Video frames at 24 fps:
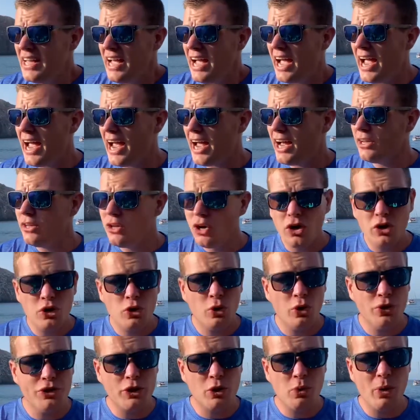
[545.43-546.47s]
A lot of
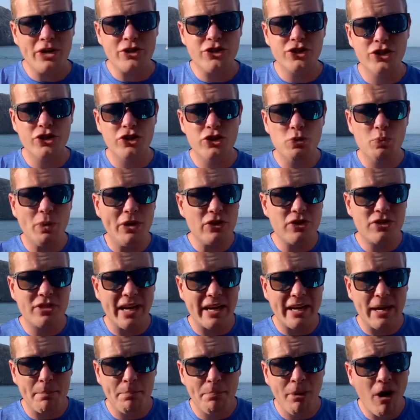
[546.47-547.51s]
other questions, will
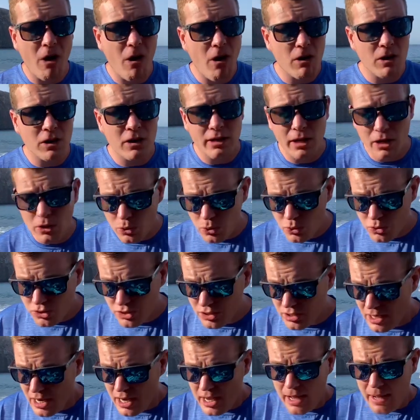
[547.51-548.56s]
Siam Park
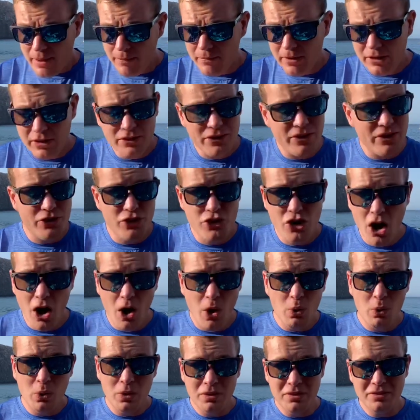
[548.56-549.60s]
close?
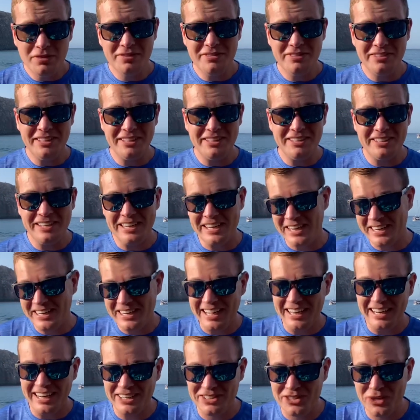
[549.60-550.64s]
No,
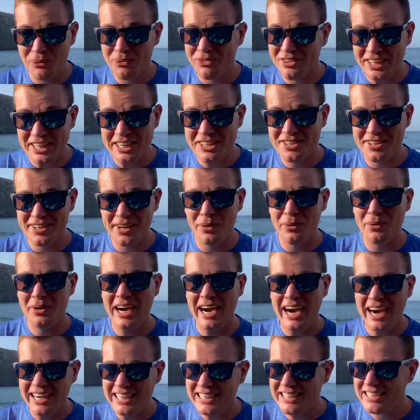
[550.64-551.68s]
I don't think so,
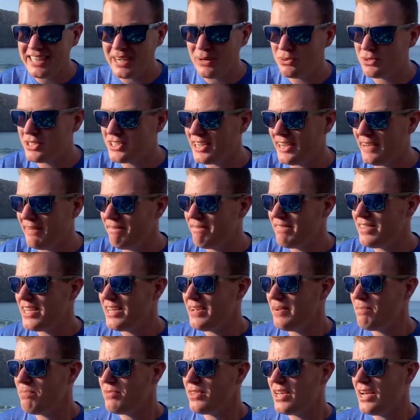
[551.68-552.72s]
highly doubt it.
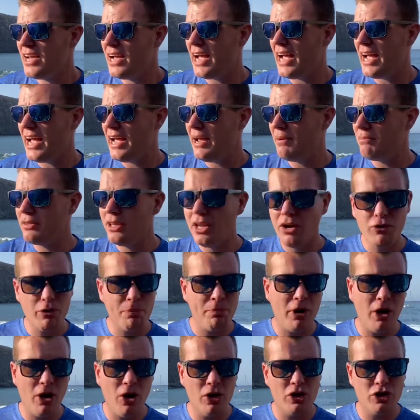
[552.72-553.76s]
Laura
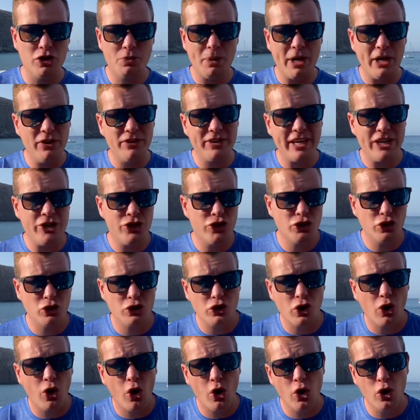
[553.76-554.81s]
Park as well, they should
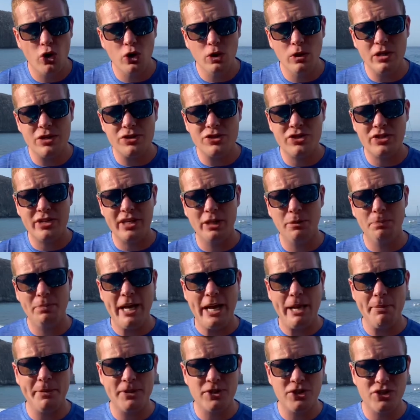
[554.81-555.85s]
all still be
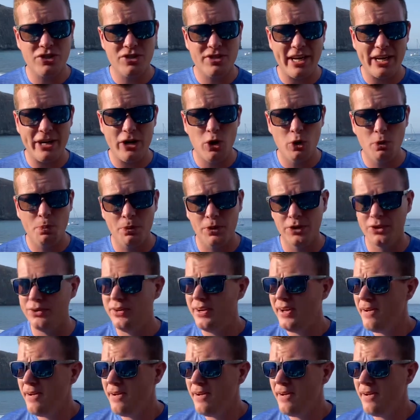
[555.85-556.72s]
able to stay open.